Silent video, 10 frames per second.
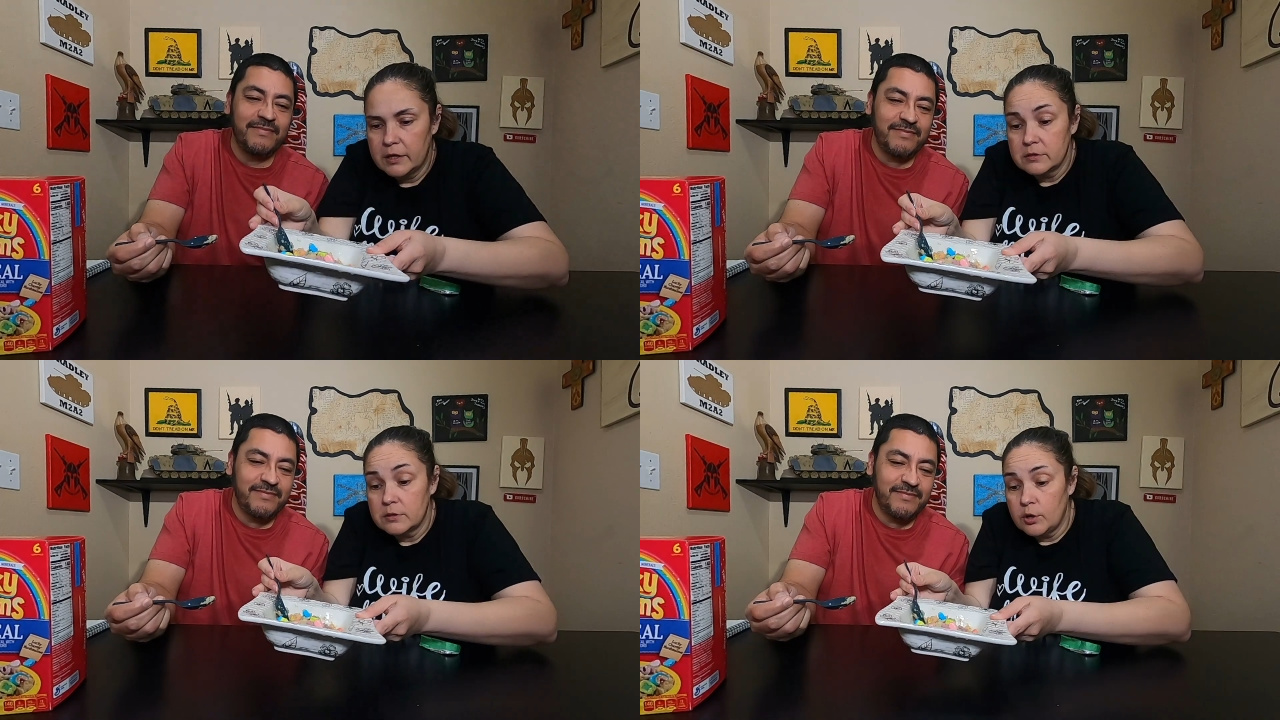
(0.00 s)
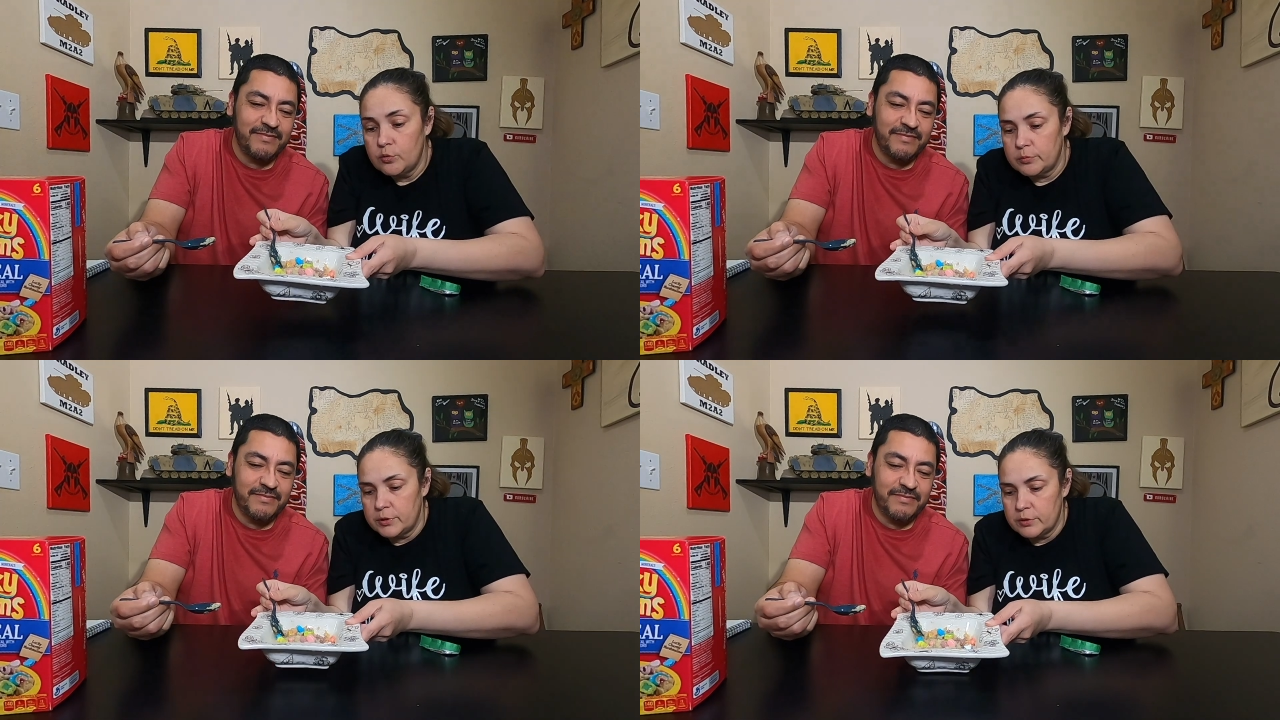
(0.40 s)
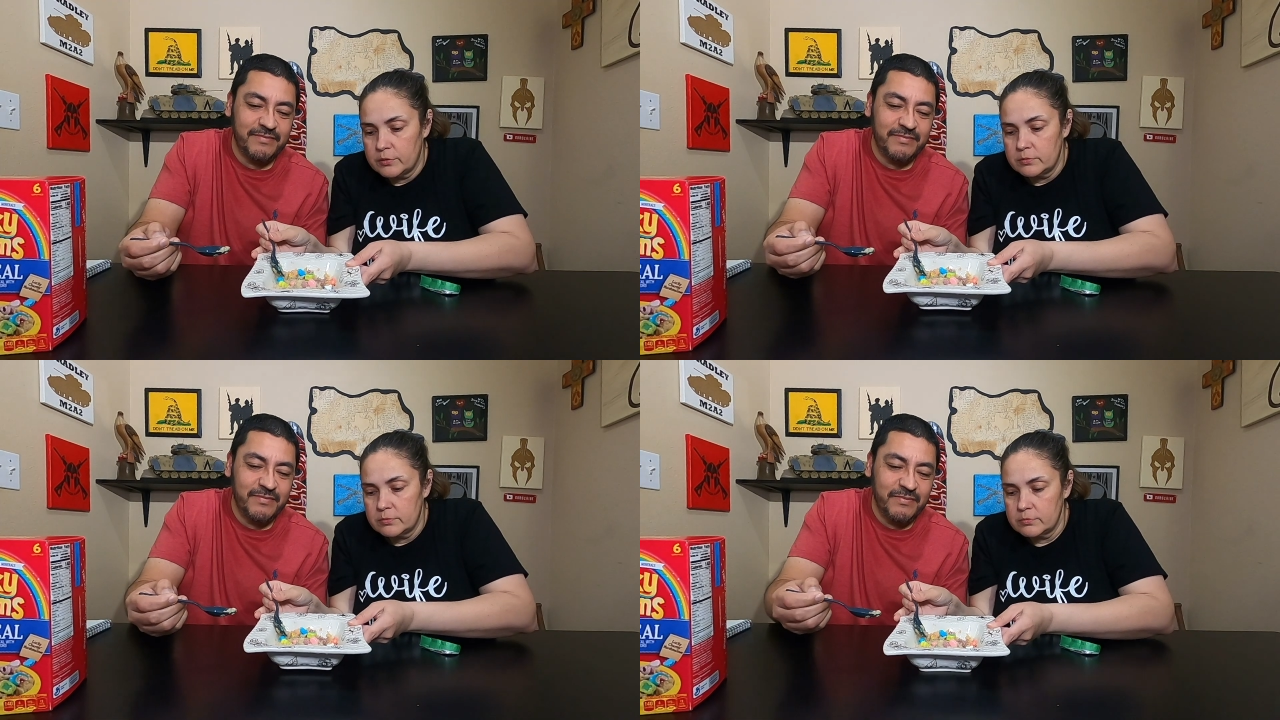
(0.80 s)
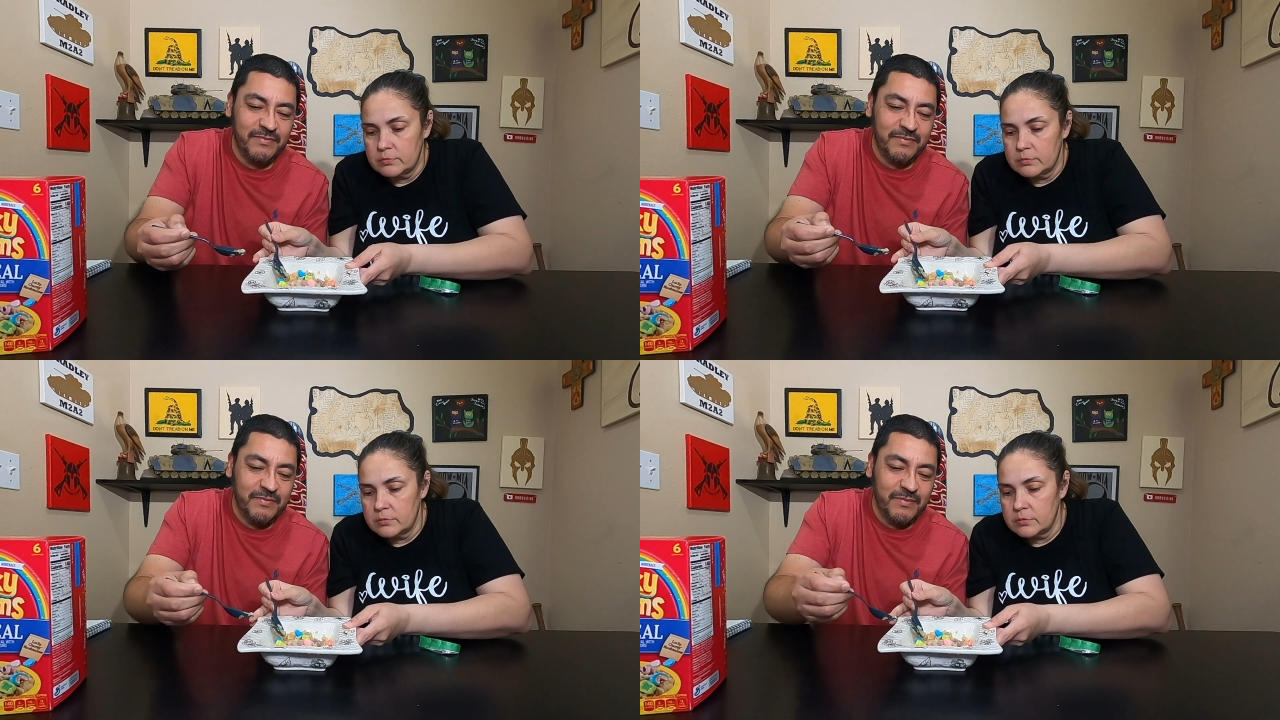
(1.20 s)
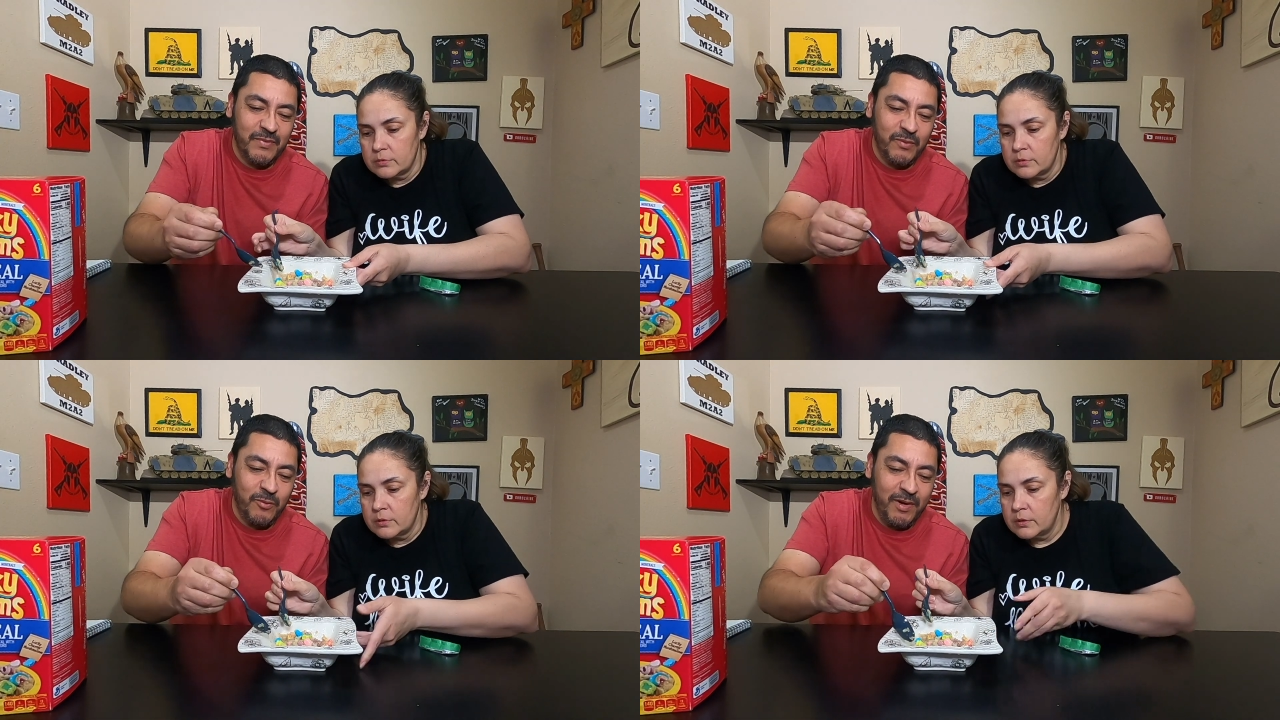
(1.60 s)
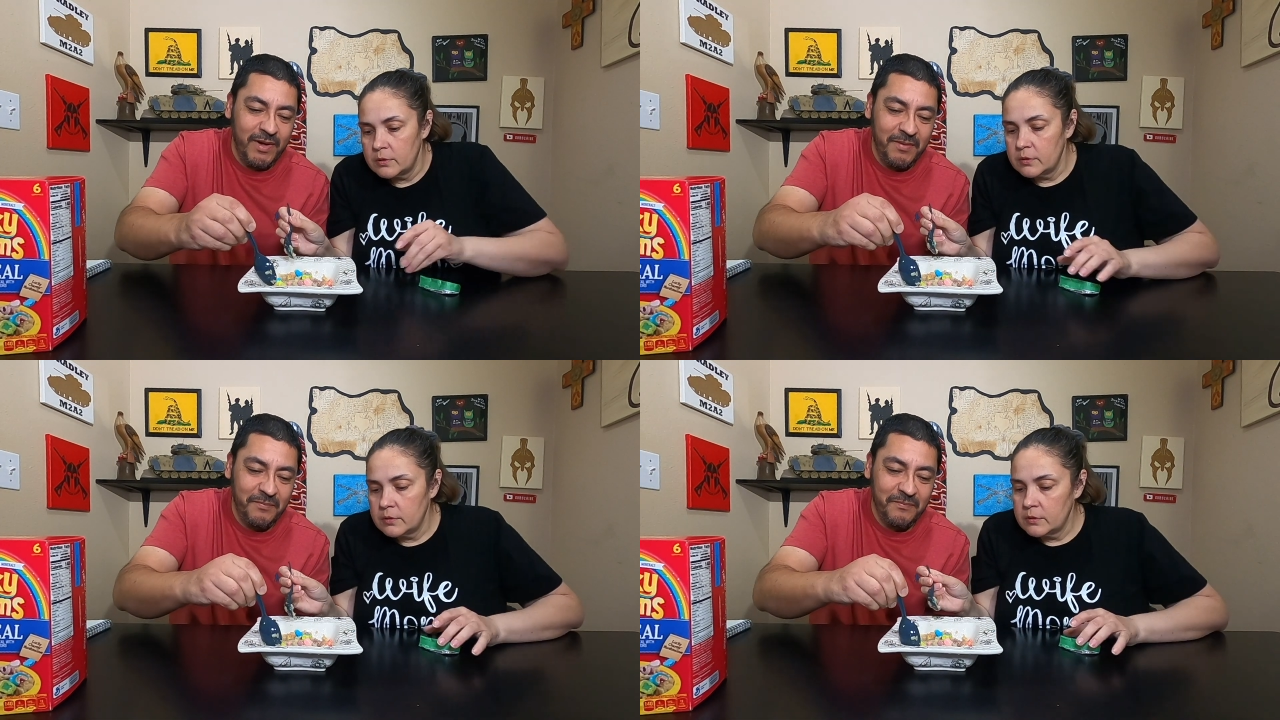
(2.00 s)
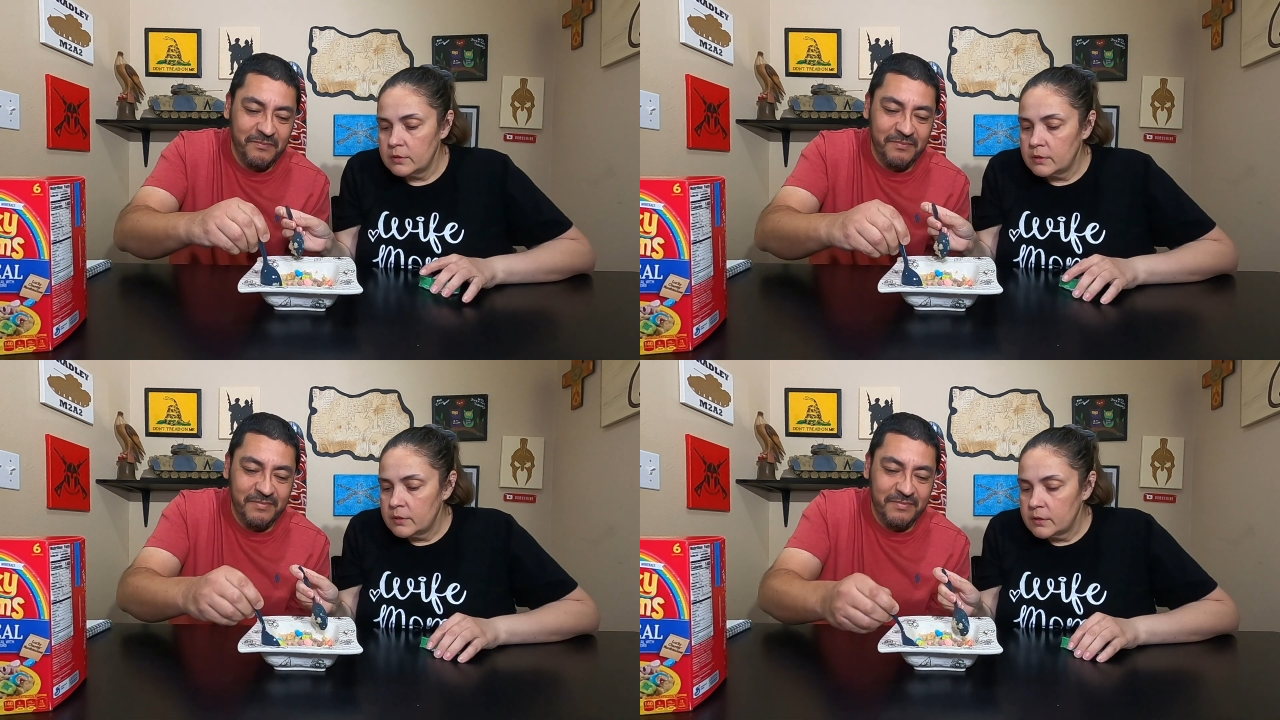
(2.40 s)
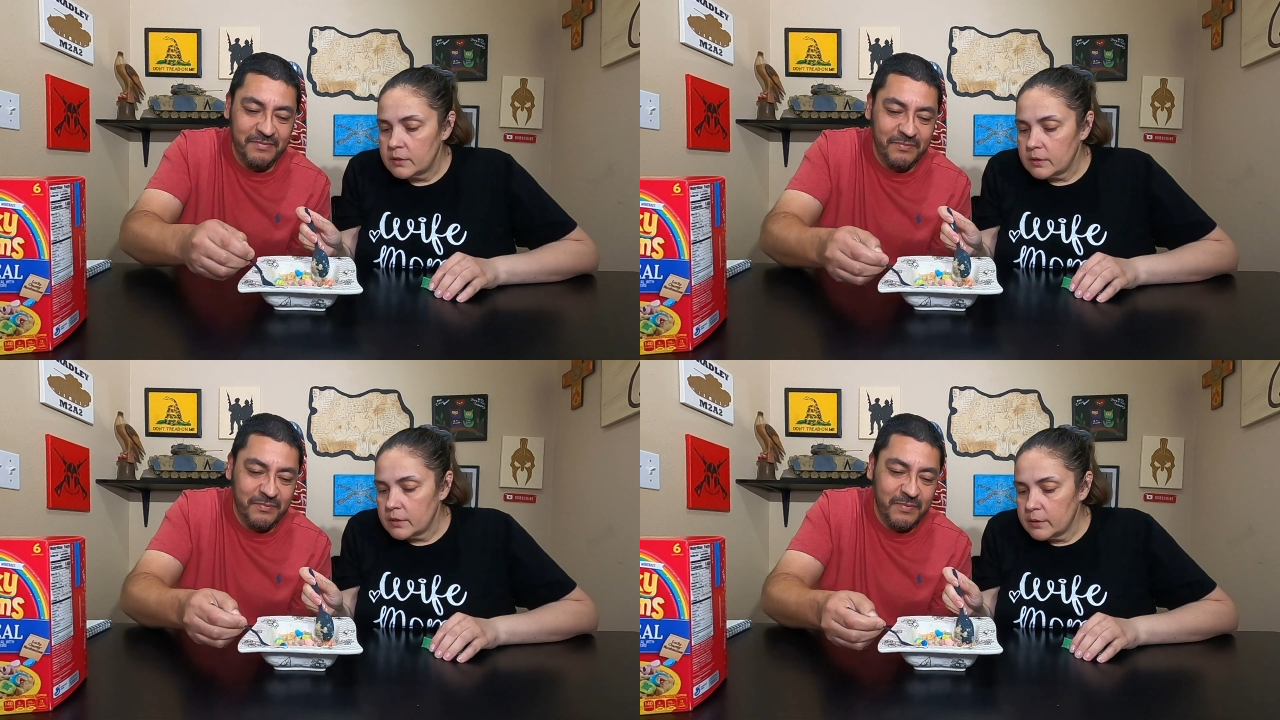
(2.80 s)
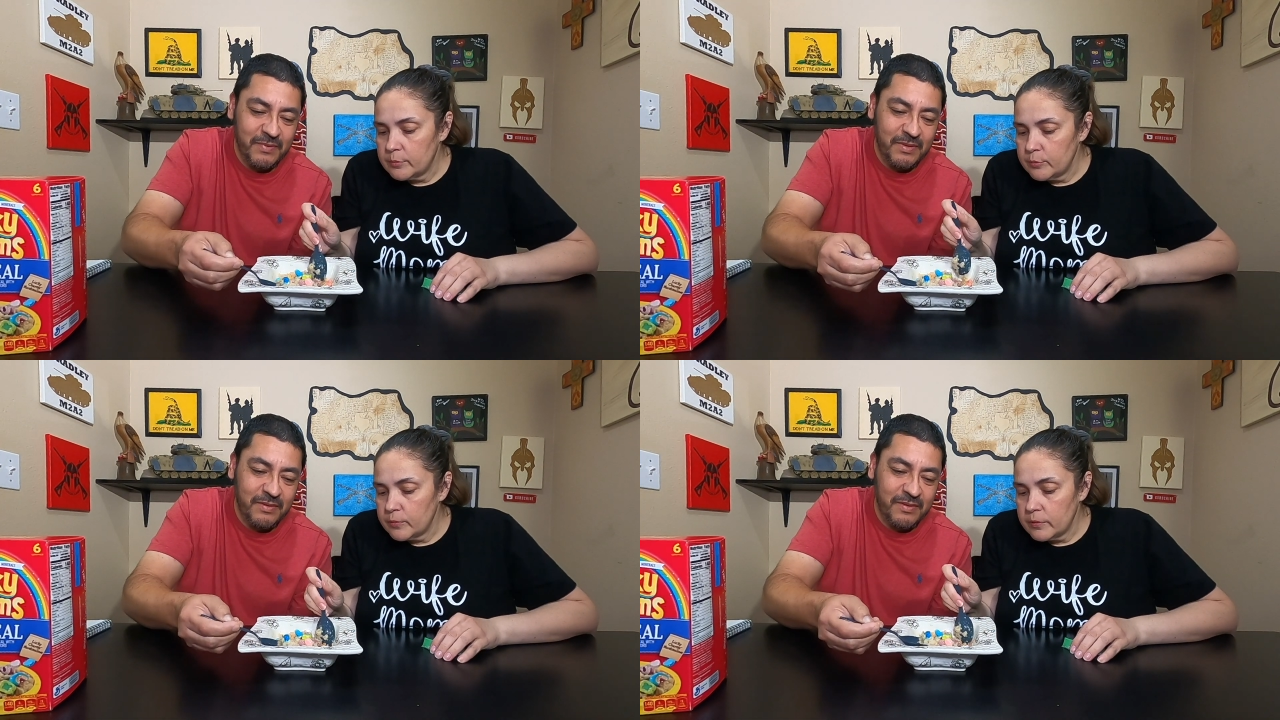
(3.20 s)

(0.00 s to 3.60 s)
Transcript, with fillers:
Speaker 1: and oatmeal. You ready? I'm